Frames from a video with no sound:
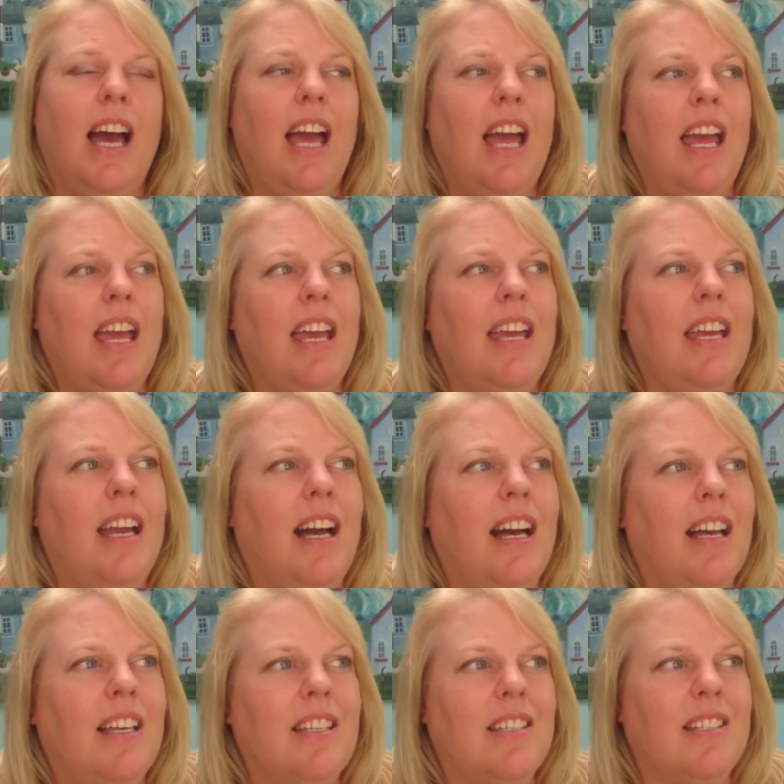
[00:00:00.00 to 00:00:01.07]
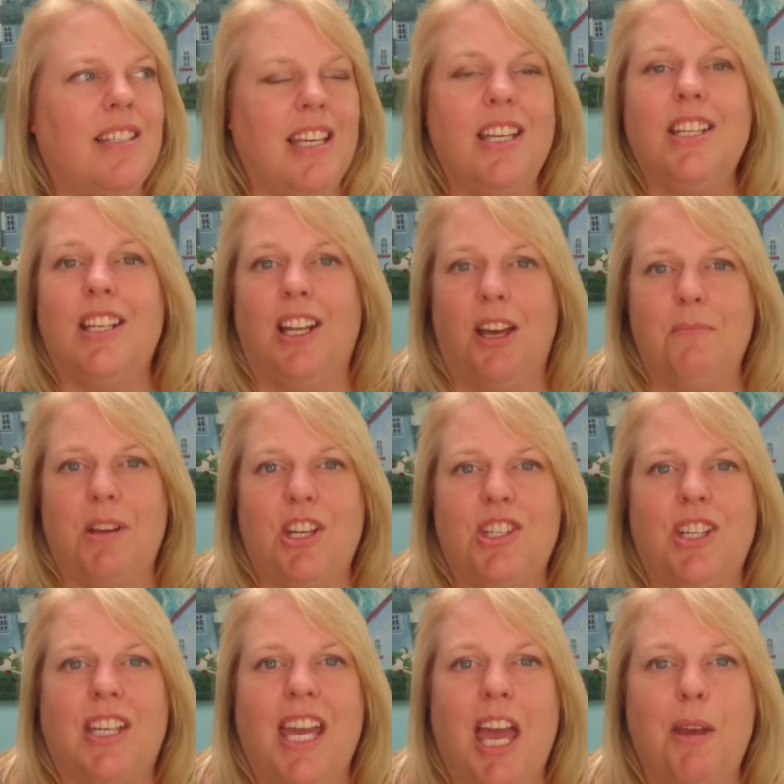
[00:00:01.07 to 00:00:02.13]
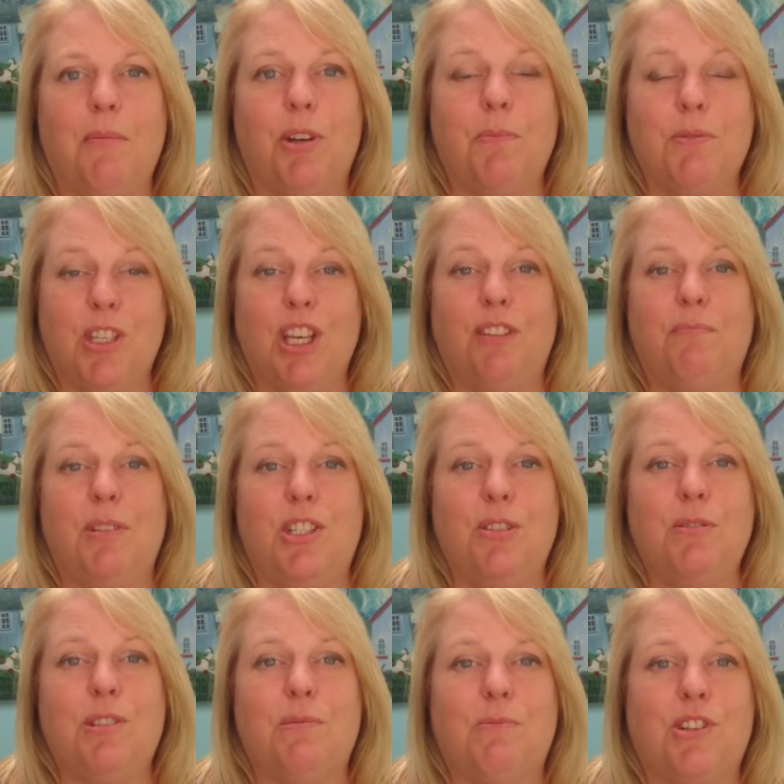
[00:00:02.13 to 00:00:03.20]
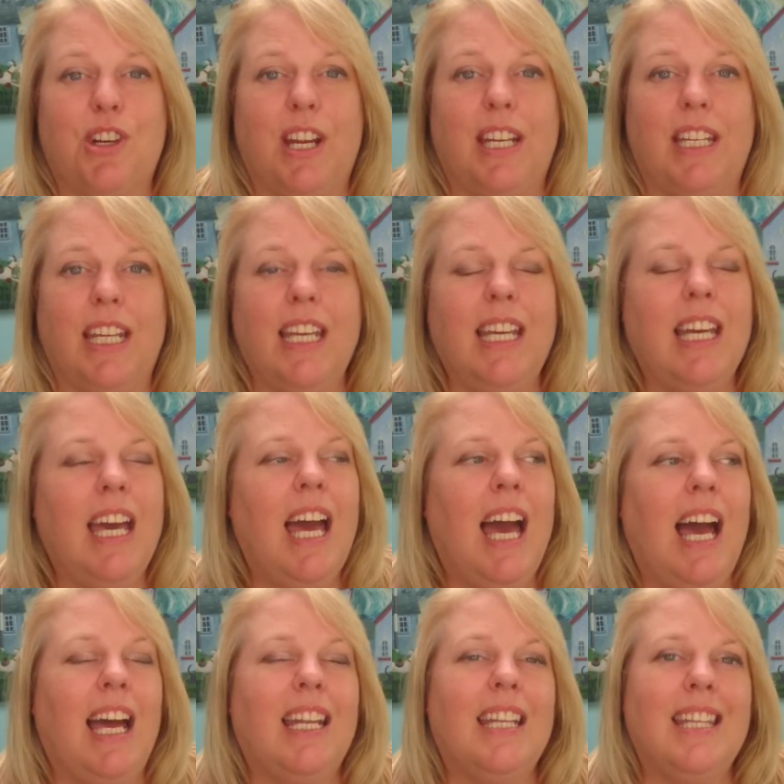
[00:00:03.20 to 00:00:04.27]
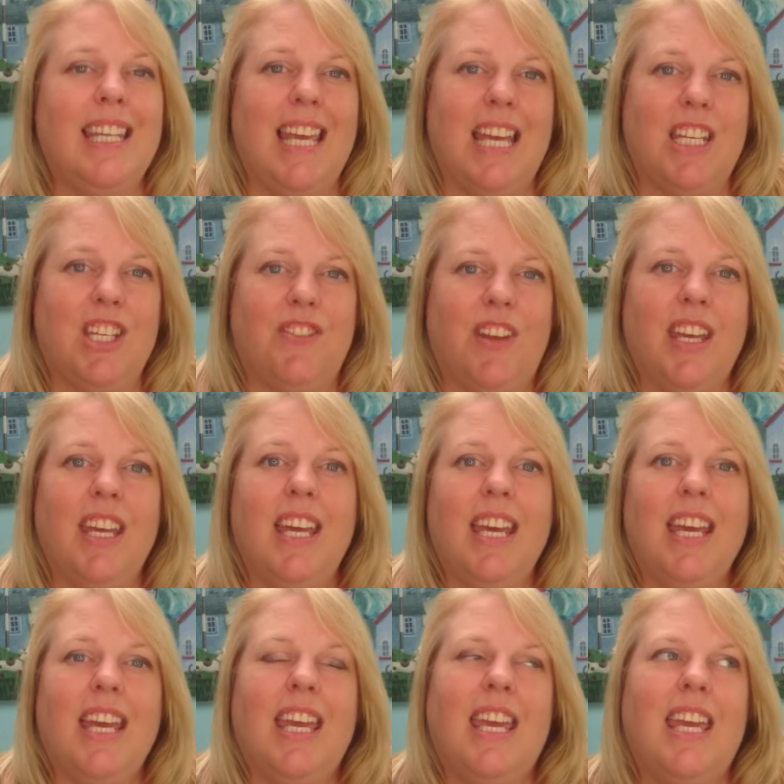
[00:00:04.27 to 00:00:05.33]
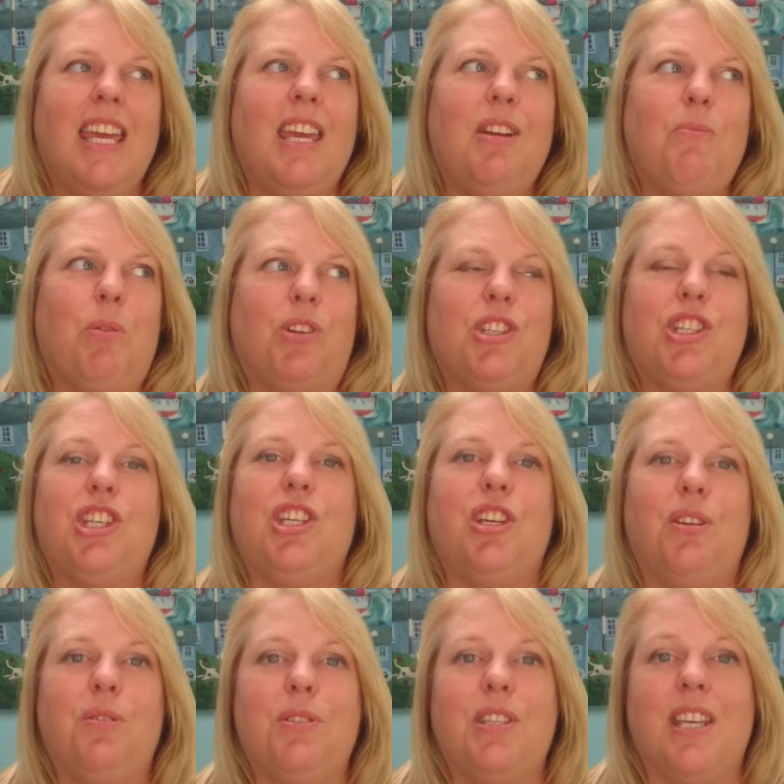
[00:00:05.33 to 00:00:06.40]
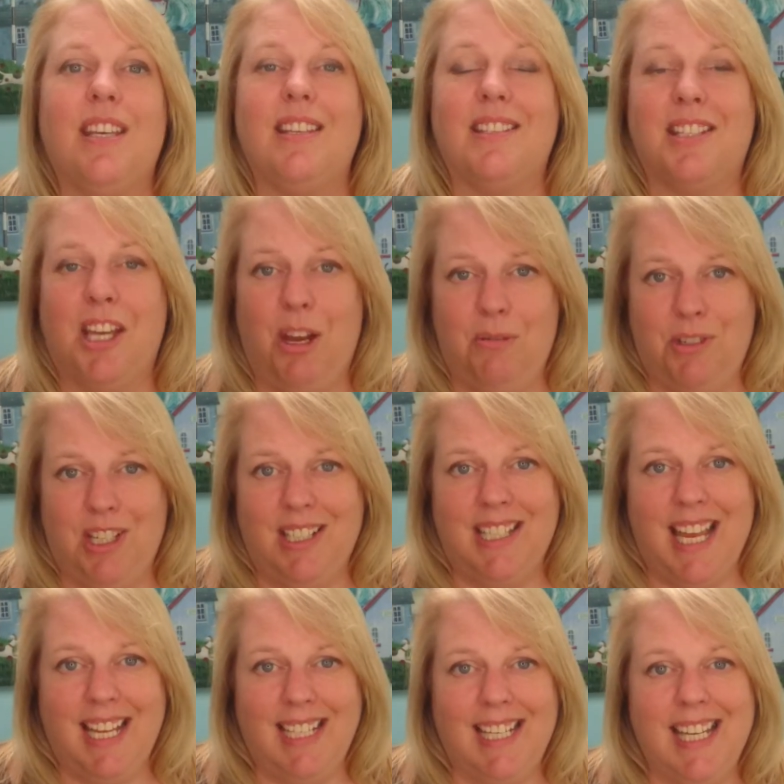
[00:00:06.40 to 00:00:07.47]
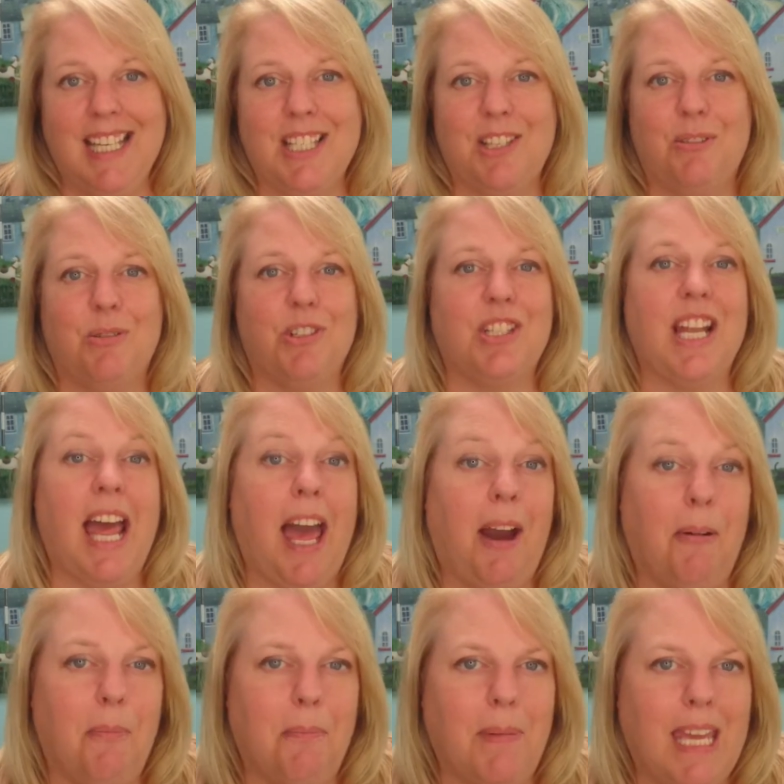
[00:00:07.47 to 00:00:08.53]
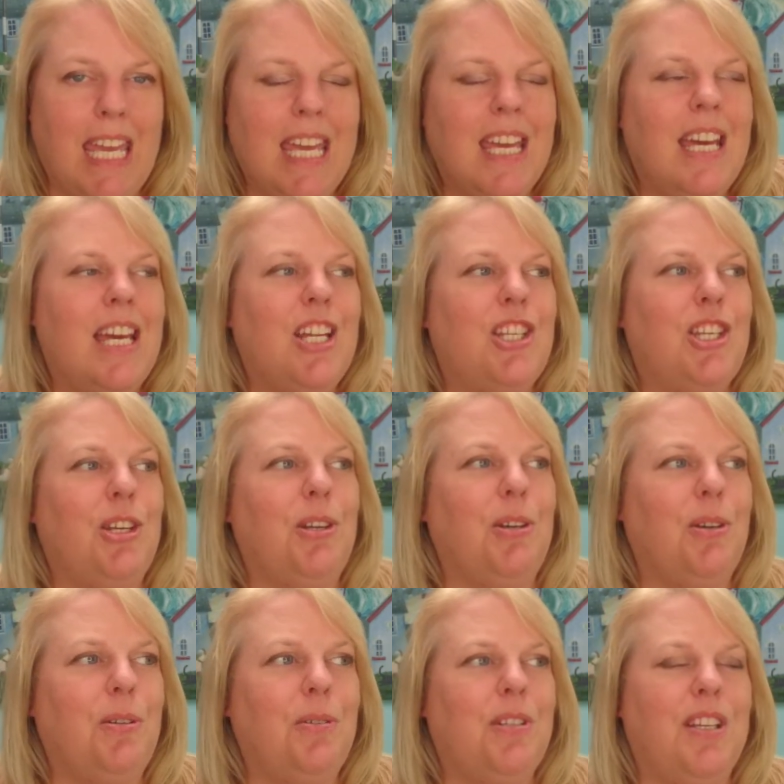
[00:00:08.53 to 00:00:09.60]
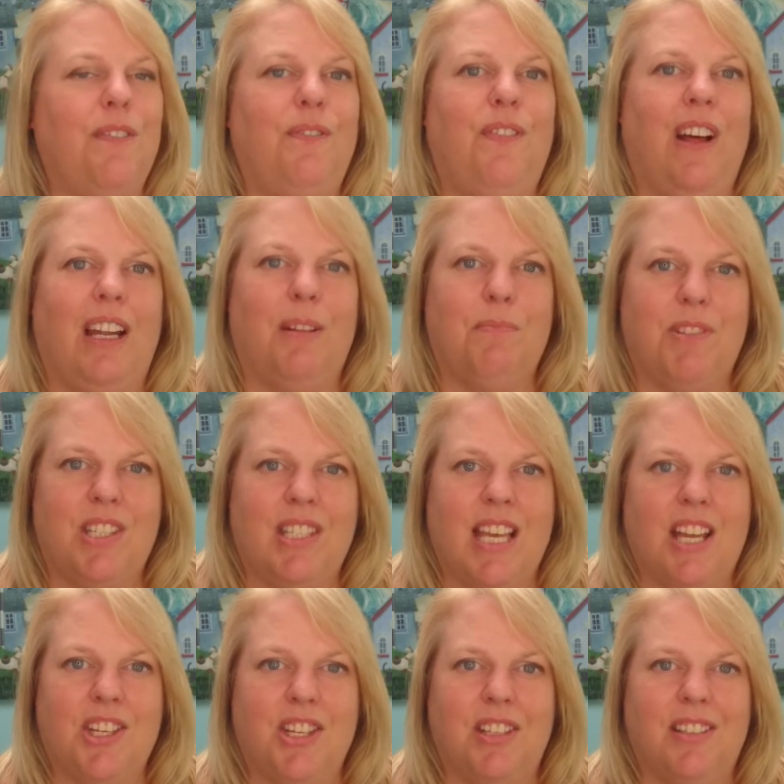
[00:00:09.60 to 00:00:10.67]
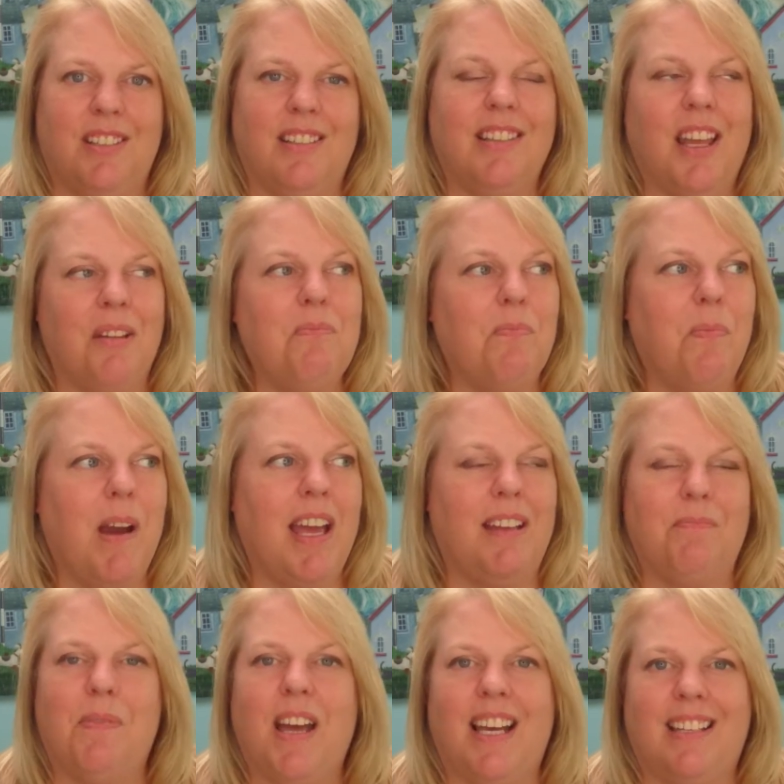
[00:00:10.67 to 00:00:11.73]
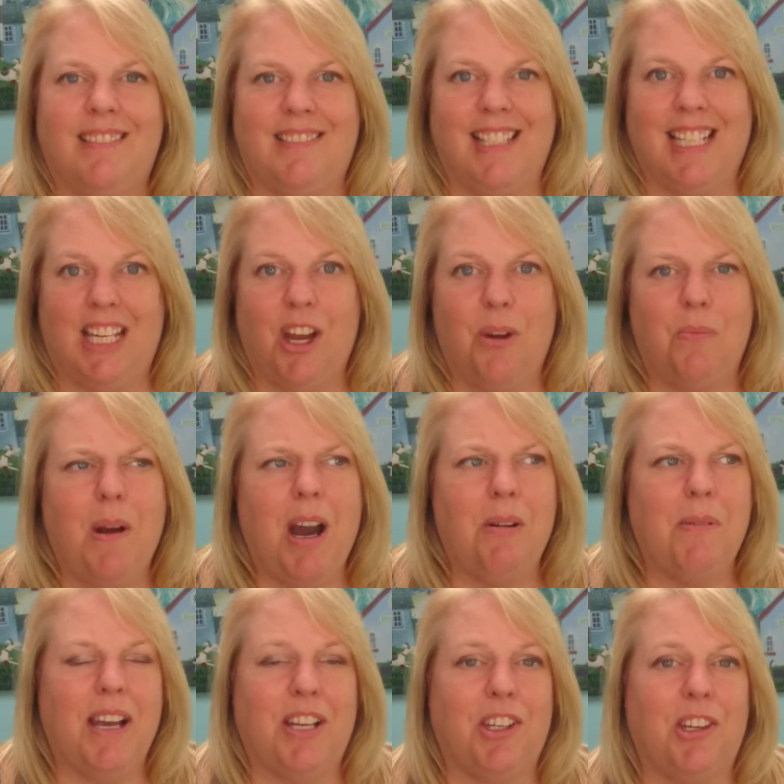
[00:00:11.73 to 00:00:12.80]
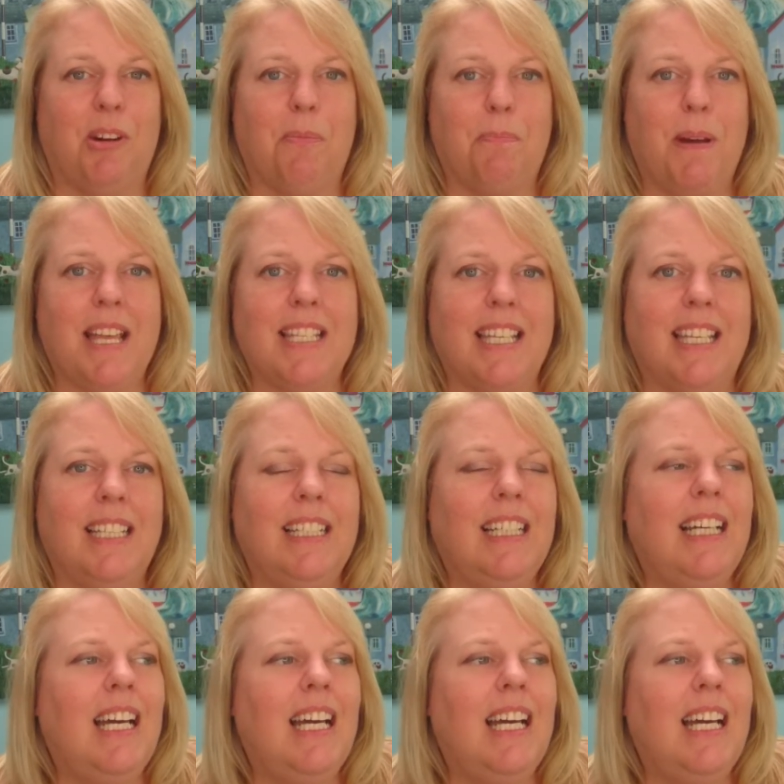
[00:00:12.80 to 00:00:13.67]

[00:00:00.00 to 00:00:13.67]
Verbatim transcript: A uh, senior line manager came and observed me do some training, and at the end of it, he wanted to use his coaching techniques in order to help me to develop the session and you know where where did it go well, where could it gone better,